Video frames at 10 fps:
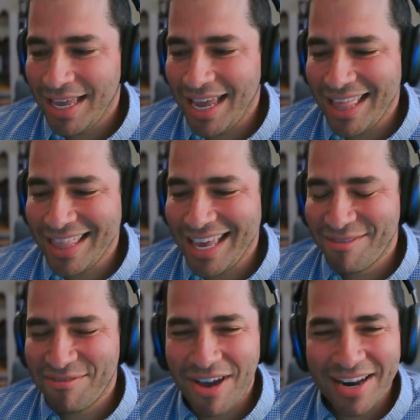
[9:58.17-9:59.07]
And then
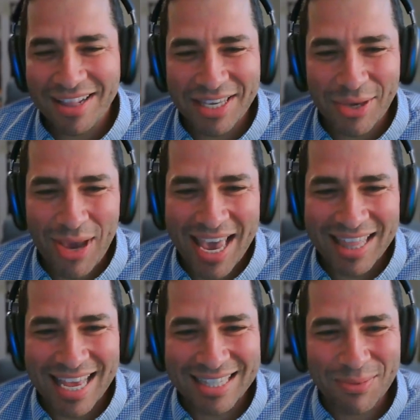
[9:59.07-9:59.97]
finally you had
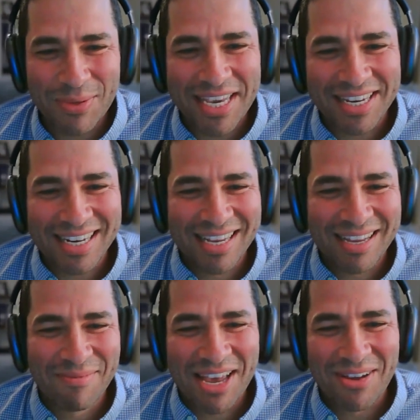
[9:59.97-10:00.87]
that tweet
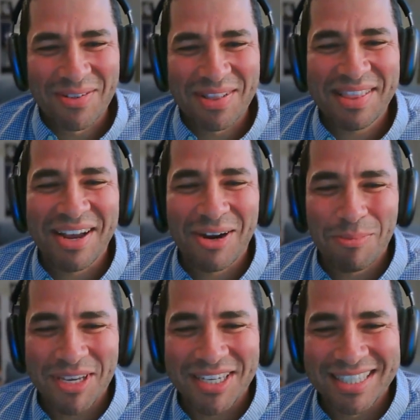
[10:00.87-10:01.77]
about
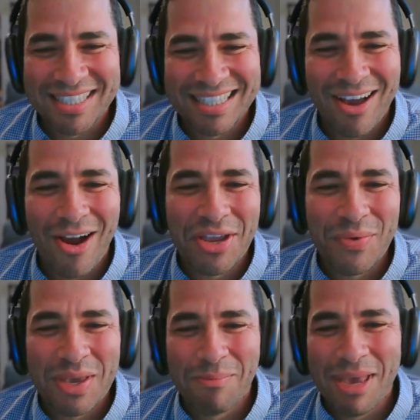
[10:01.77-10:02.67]
therapists
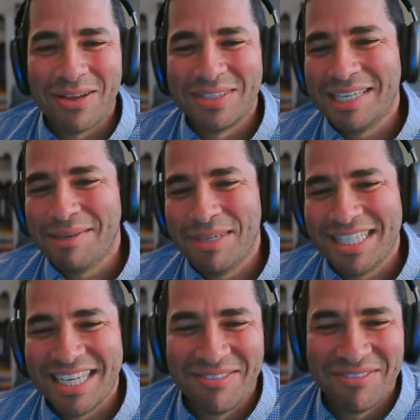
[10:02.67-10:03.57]
arguing about CBT